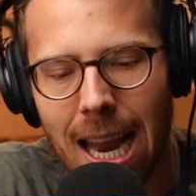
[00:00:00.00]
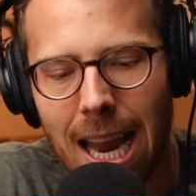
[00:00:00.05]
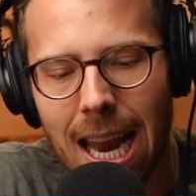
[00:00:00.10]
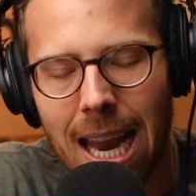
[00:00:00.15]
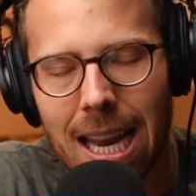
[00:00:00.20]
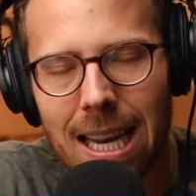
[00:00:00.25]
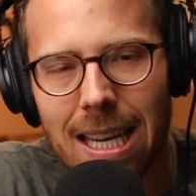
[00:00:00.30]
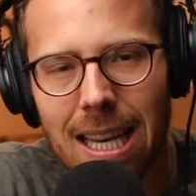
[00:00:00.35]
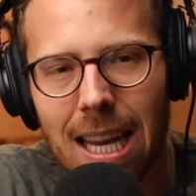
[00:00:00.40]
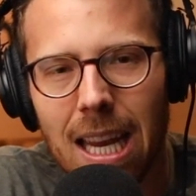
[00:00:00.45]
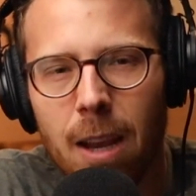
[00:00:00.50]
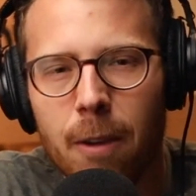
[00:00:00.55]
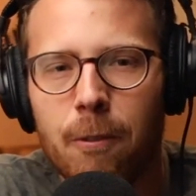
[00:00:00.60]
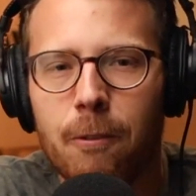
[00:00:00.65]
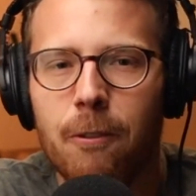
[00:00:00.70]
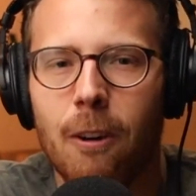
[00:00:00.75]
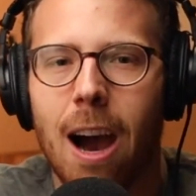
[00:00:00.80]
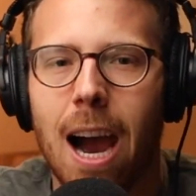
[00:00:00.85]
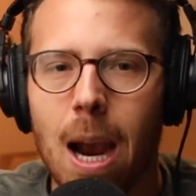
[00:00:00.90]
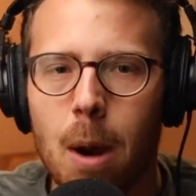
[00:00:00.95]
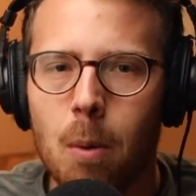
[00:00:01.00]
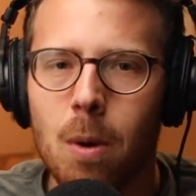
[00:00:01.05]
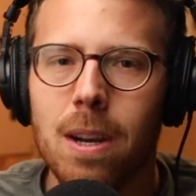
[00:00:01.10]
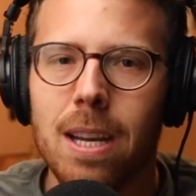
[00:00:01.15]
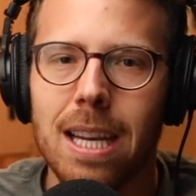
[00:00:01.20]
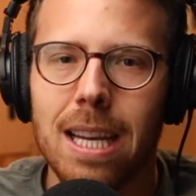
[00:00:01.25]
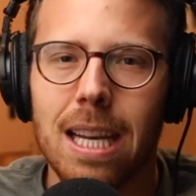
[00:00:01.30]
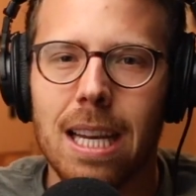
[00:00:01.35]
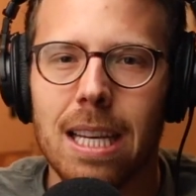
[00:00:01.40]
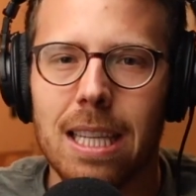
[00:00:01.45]
And if I were
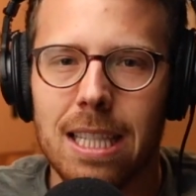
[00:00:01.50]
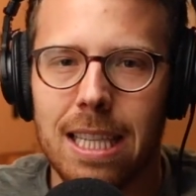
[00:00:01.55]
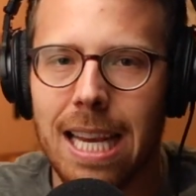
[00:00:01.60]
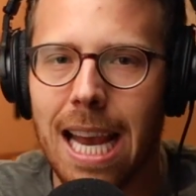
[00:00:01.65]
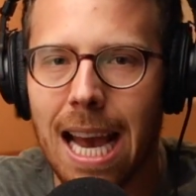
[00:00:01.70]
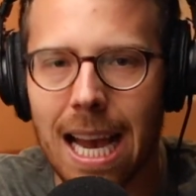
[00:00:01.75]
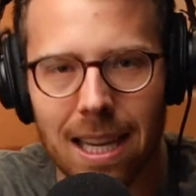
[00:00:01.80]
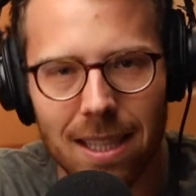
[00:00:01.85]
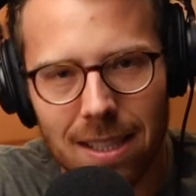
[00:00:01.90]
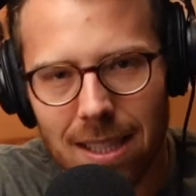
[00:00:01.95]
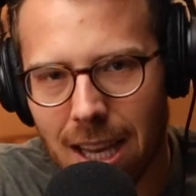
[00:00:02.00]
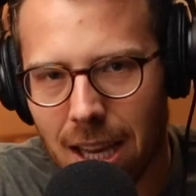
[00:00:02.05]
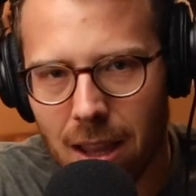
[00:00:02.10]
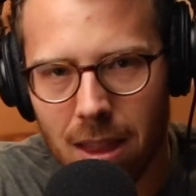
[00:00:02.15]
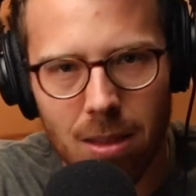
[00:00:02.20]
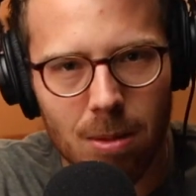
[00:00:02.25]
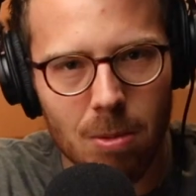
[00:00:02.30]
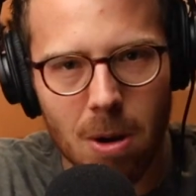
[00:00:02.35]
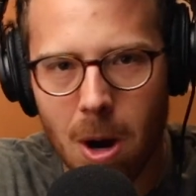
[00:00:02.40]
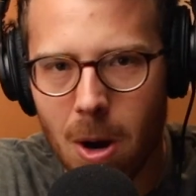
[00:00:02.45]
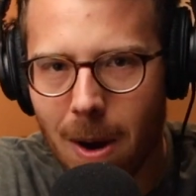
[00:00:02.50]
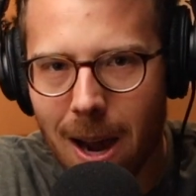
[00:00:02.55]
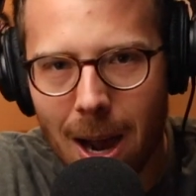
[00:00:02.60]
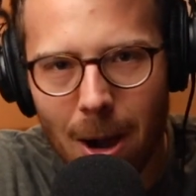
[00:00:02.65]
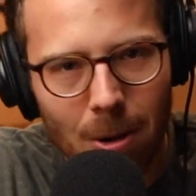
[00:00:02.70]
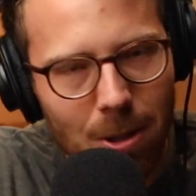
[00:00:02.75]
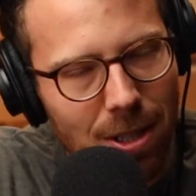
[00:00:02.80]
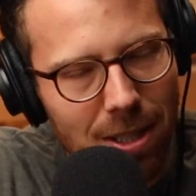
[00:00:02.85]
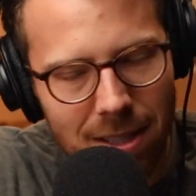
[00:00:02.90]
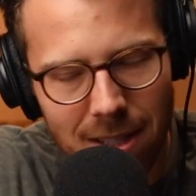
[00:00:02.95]
to guess, throw
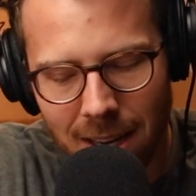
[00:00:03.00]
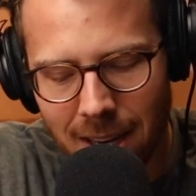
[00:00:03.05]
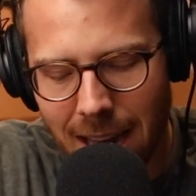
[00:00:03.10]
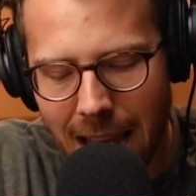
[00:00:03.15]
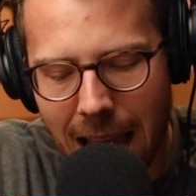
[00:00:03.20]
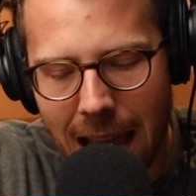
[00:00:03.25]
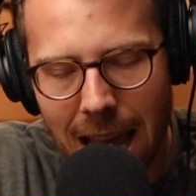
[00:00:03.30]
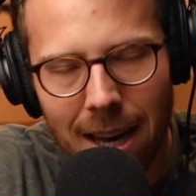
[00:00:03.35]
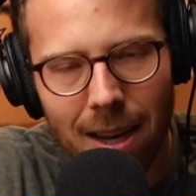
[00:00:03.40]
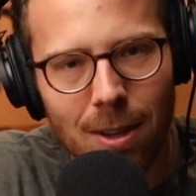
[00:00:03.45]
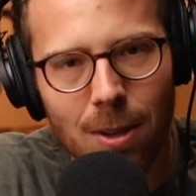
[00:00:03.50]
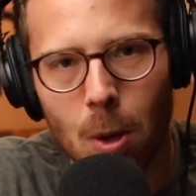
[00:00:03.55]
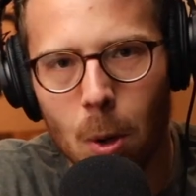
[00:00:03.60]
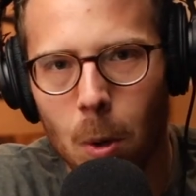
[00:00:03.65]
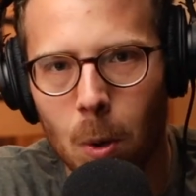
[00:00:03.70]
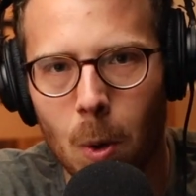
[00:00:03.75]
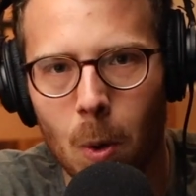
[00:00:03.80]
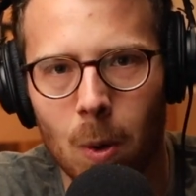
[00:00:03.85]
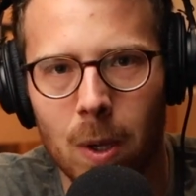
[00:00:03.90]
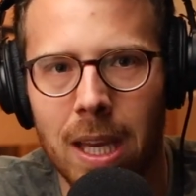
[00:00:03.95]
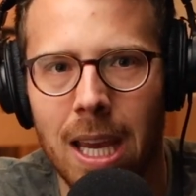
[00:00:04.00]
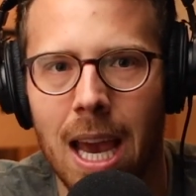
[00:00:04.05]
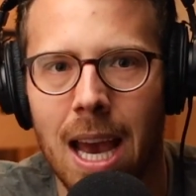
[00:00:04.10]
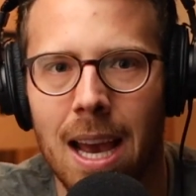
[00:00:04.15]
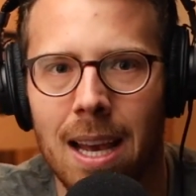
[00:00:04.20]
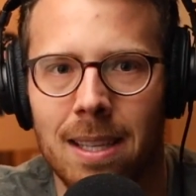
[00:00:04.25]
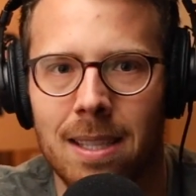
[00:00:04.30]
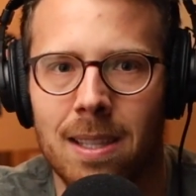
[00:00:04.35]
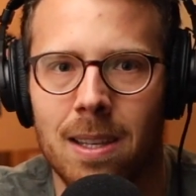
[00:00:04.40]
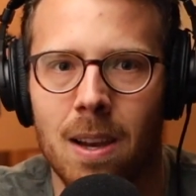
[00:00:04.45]
out just an anecdotal
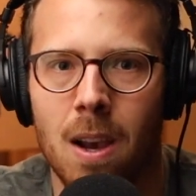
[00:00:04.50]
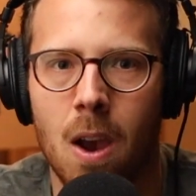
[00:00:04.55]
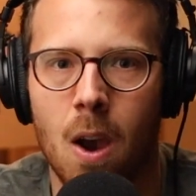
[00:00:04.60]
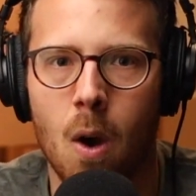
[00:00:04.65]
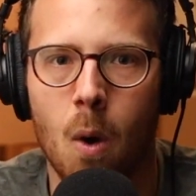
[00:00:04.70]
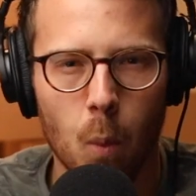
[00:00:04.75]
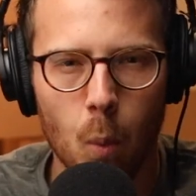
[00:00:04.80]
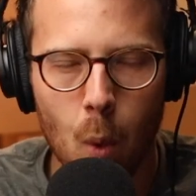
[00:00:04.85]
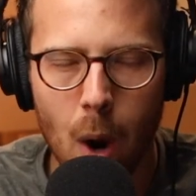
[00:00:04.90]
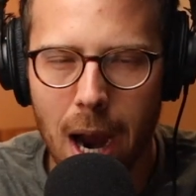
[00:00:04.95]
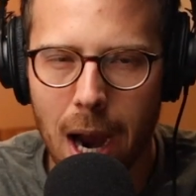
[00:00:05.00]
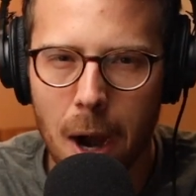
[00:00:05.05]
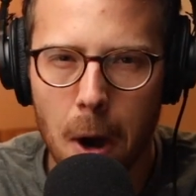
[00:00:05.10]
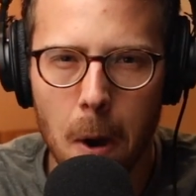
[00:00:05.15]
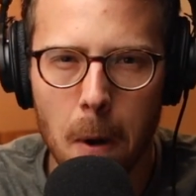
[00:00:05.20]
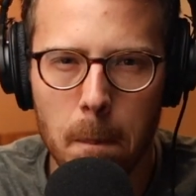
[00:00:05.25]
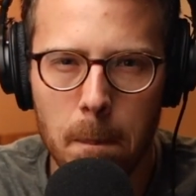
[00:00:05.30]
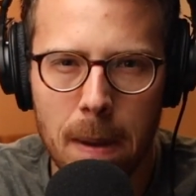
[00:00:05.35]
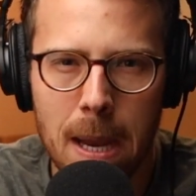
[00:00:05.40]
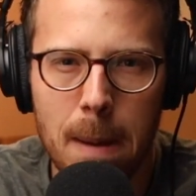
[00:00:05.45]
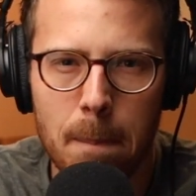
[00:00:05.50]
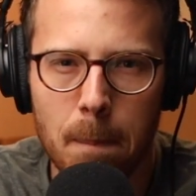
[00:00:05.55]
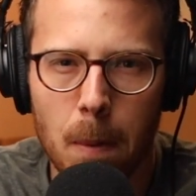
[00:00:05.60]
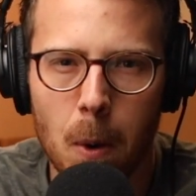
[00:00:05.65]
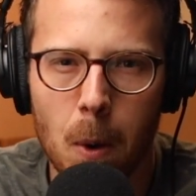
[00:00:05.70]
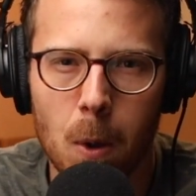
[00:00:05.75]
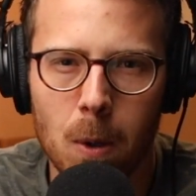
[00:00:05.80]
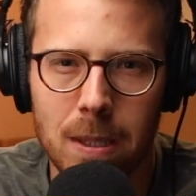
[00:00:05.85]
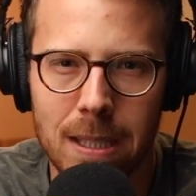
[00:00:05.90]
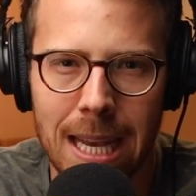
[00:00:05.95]
guess, where
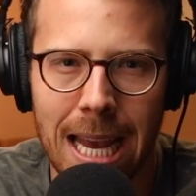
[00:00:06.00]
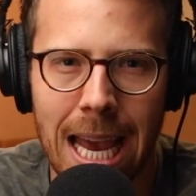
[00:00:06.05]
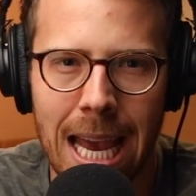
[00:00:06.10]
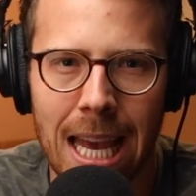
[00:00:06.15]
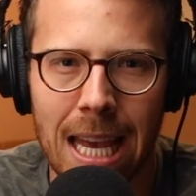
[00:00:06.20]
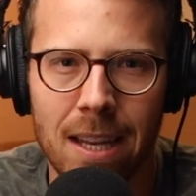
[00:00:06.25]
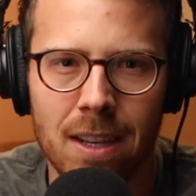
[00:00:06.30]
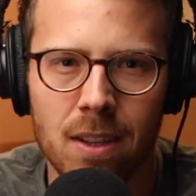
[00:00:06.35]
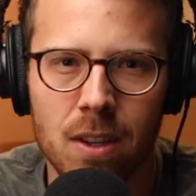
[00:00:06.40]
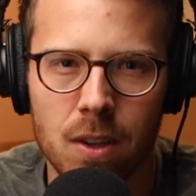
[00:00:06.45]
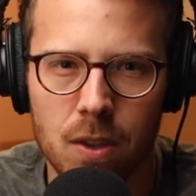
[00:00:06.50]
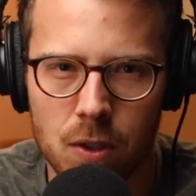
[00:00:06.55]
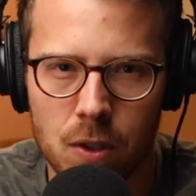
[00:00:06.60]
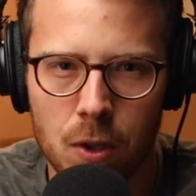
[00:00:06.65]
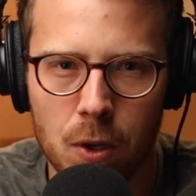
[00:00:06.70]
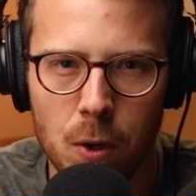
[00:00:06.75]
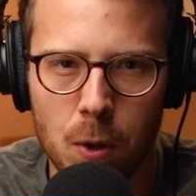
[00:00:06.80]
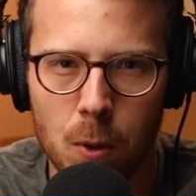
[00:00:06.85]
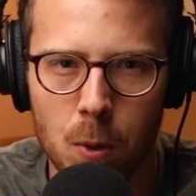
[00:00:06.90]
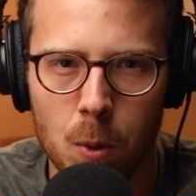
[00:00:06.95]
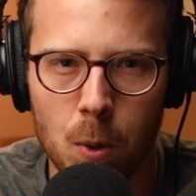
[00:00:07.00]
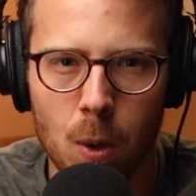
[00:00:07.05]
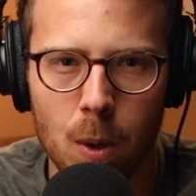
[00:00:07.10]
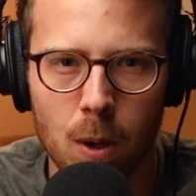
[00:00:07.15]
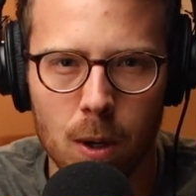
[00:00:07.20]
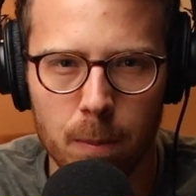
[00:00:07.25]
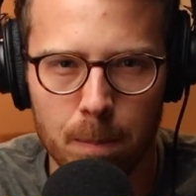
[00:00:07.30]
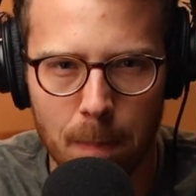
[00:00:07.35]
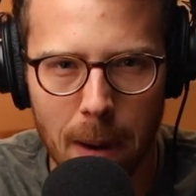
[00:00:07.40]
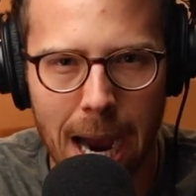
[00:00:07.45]
people tend to
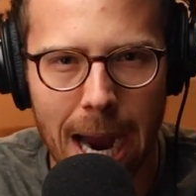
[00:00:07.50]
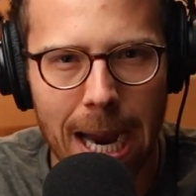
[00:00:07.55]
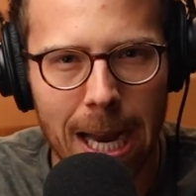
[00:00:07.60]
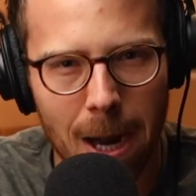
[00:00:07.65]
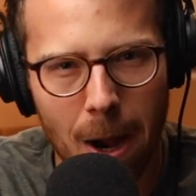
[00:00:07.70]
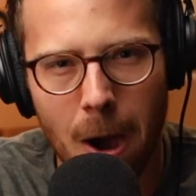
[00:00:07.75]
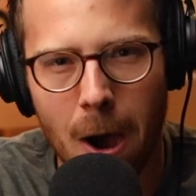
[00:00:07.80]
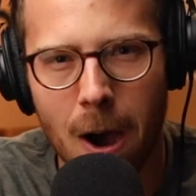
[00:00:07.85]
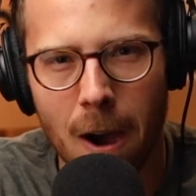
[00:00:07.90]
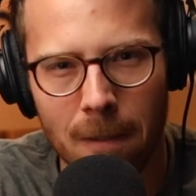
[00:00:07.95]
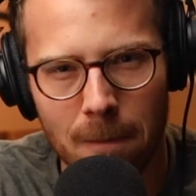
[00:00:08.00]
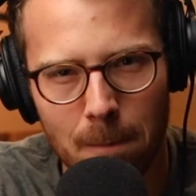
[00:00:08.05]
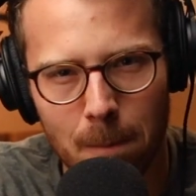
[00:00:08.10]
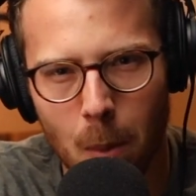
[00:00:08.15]
bite off